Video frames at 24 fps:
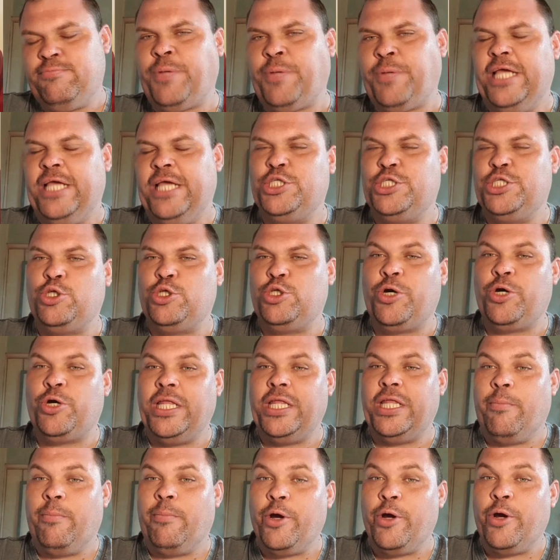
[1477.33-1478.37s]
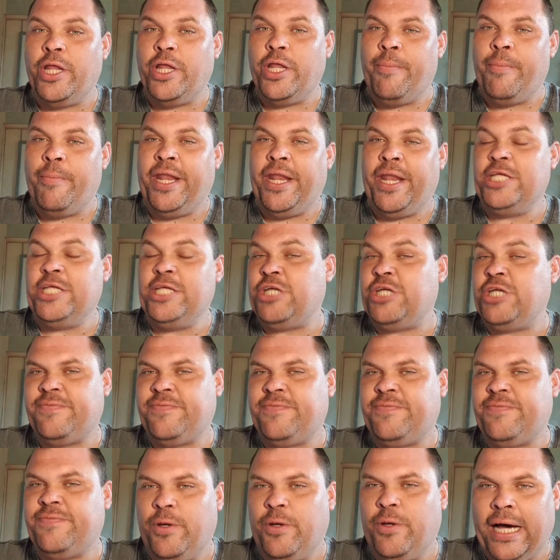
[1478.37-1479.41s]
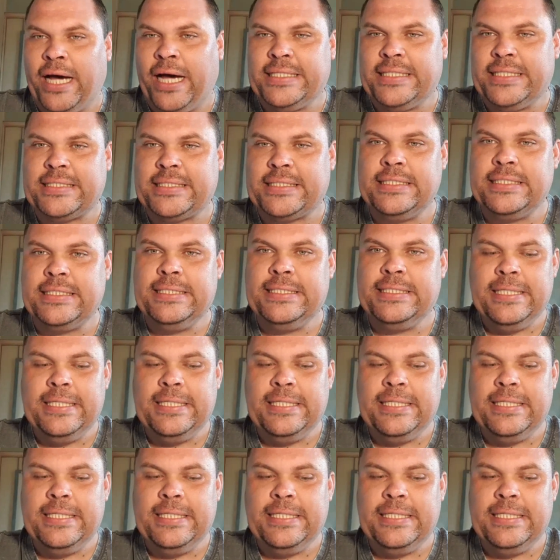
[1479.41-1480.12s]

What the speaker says: we're playing stuck in the mud at the minute, transfer wise.